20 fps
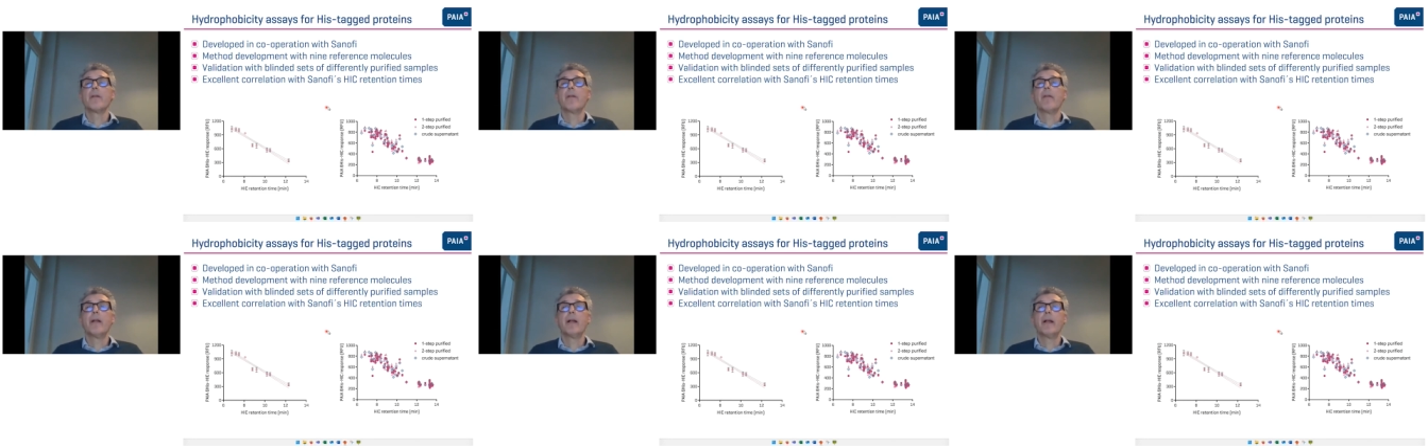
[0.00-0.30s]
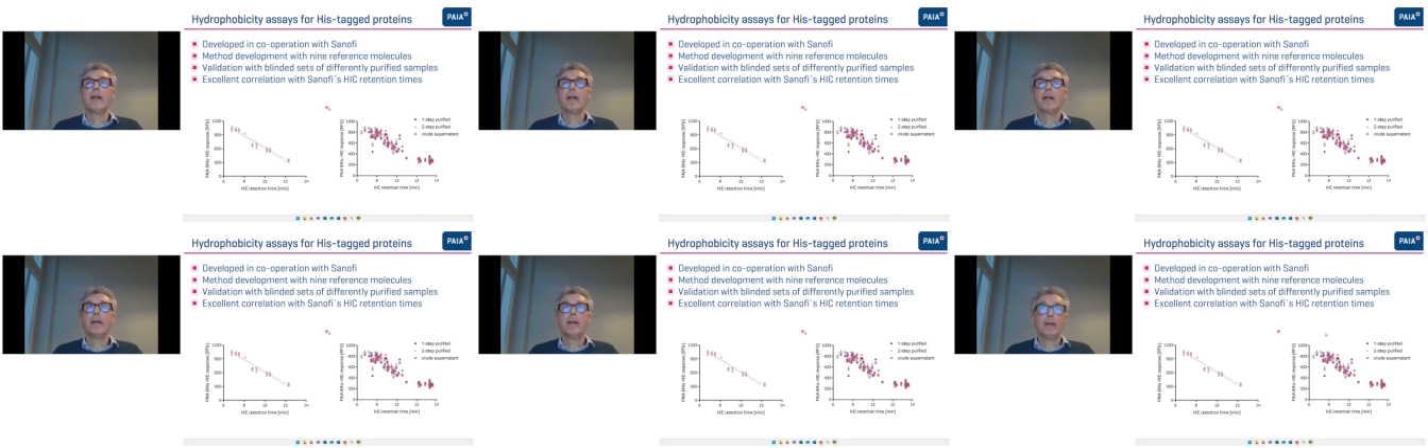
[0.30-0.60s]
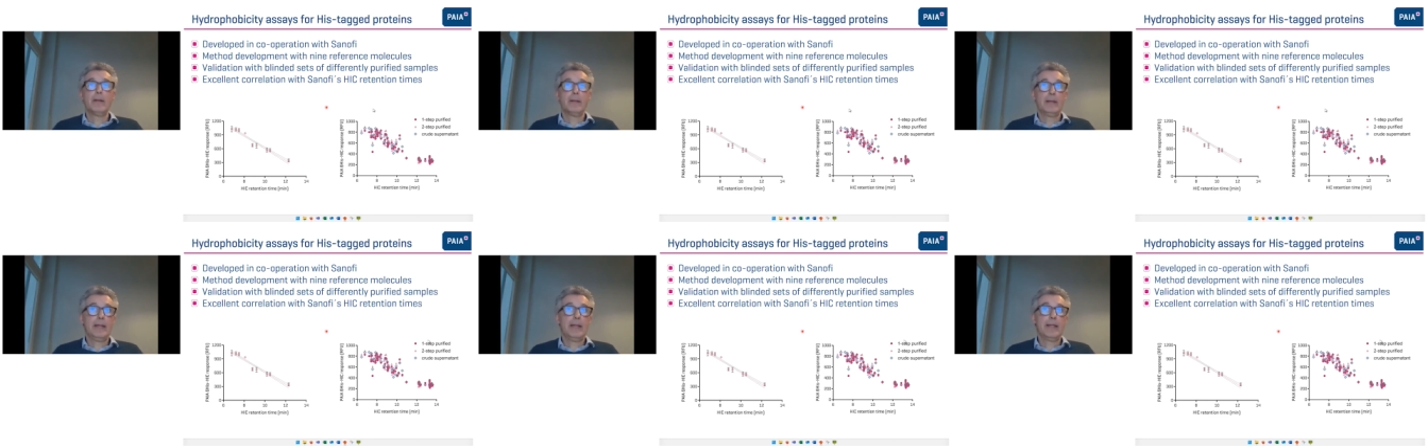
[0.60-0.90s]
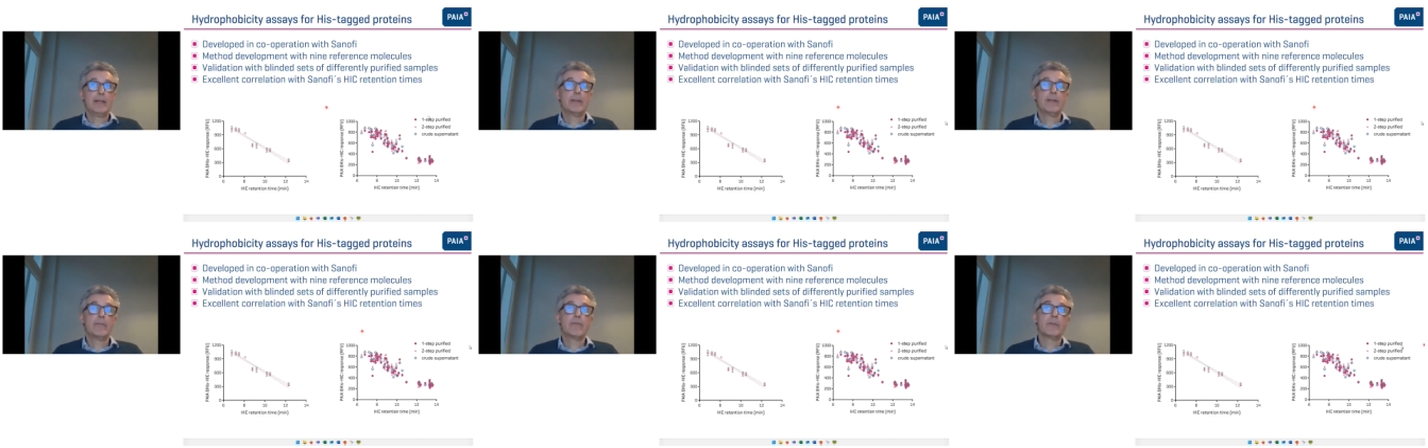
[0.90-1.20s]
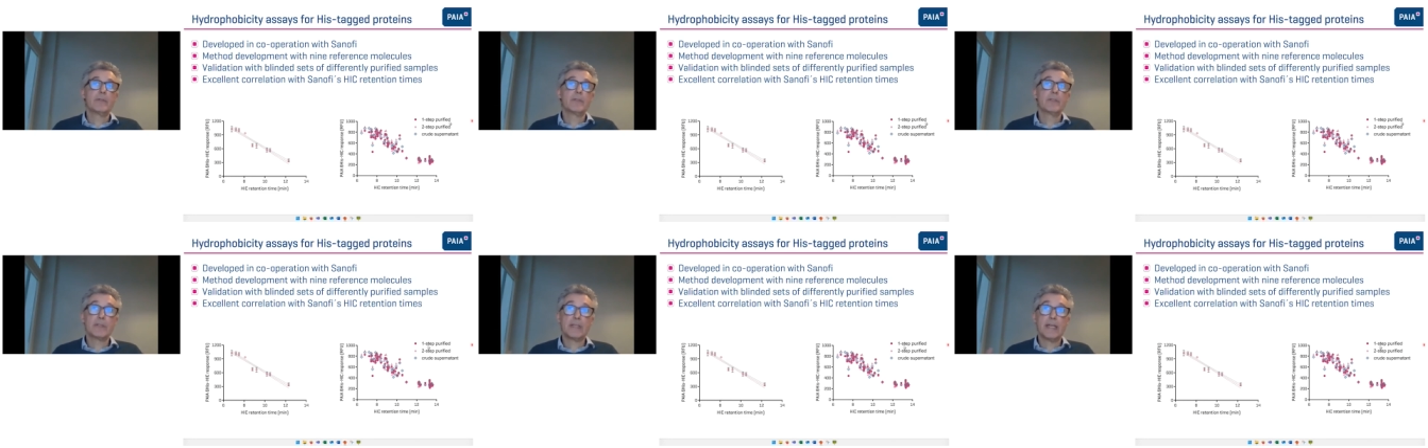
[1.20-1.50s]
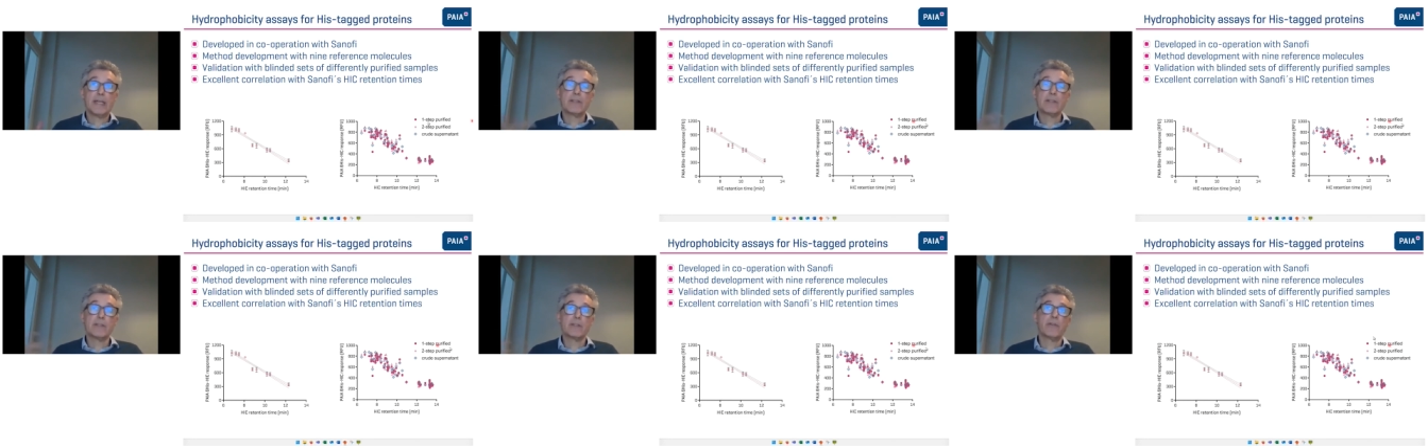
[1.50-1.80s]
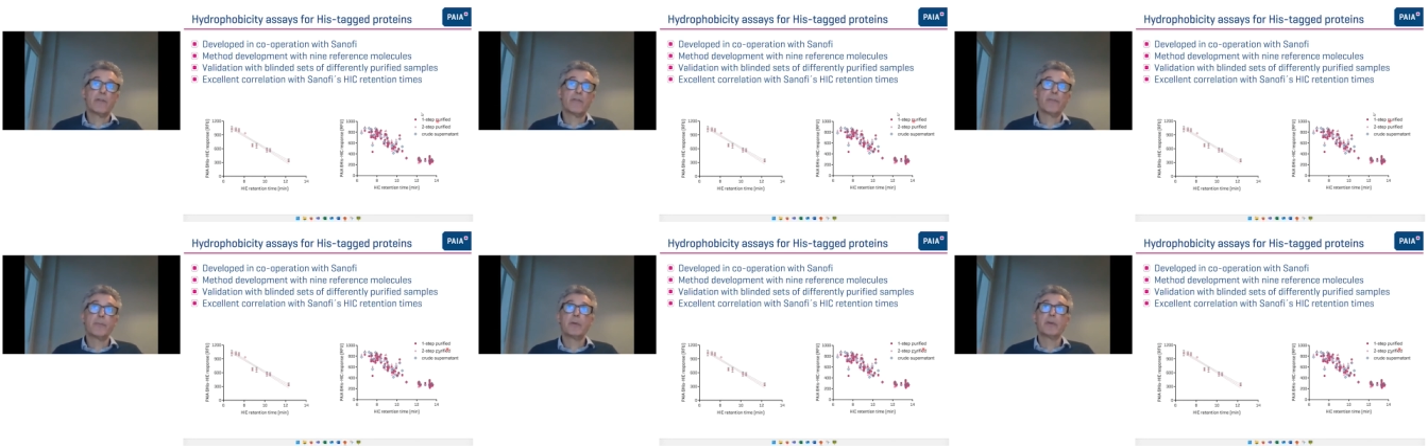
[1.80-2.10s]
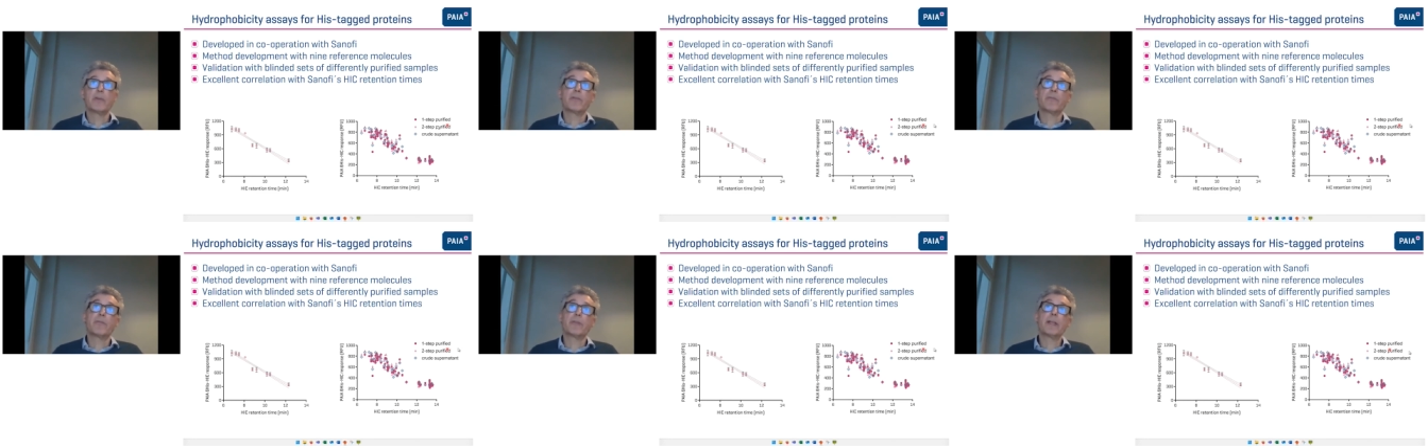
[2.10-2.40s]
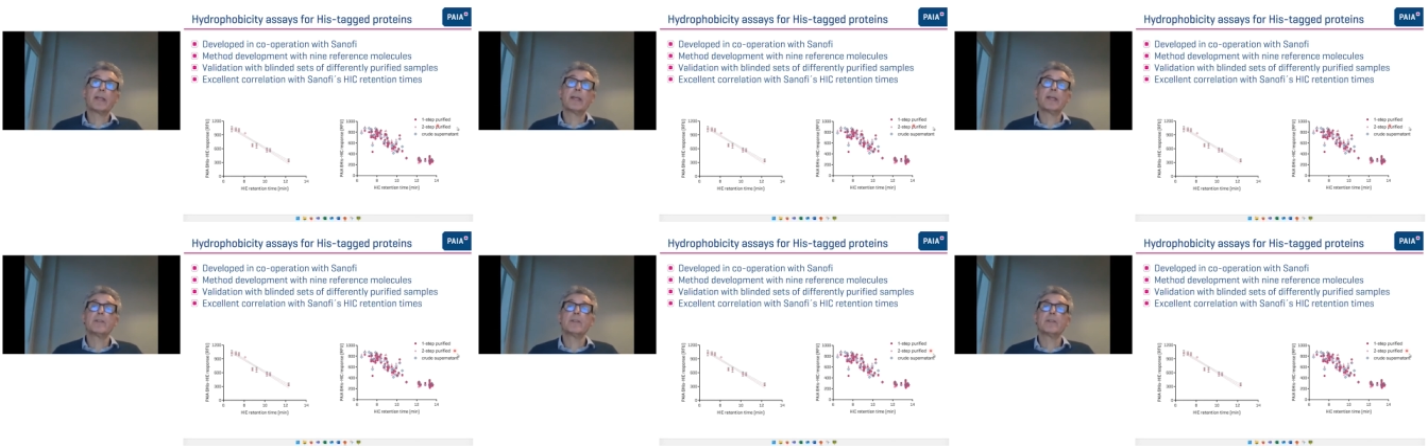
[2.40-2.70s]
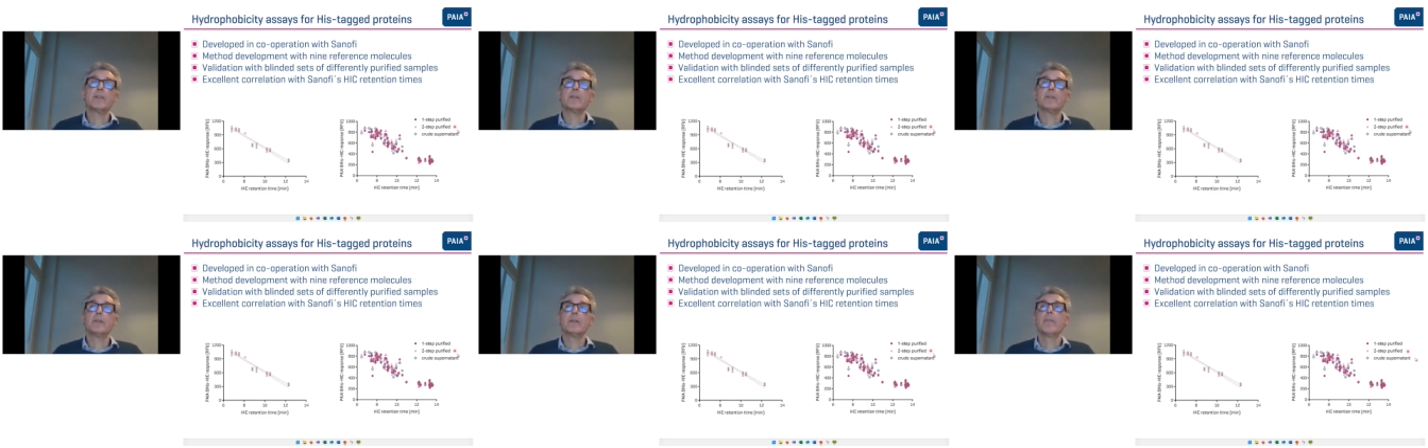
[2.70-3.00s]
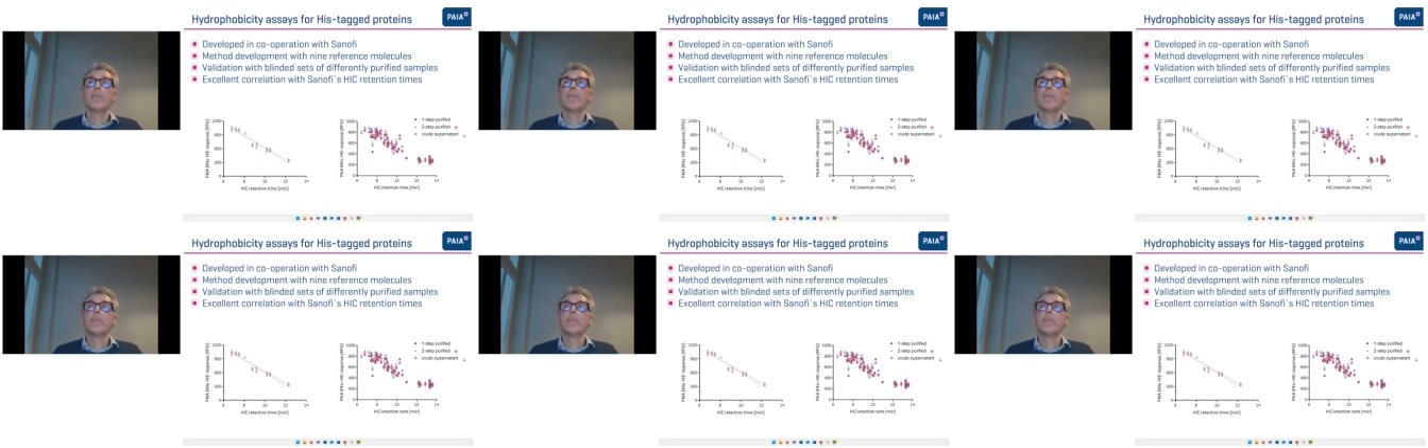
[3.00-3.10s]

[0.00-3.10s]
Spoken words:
at different stages of purification.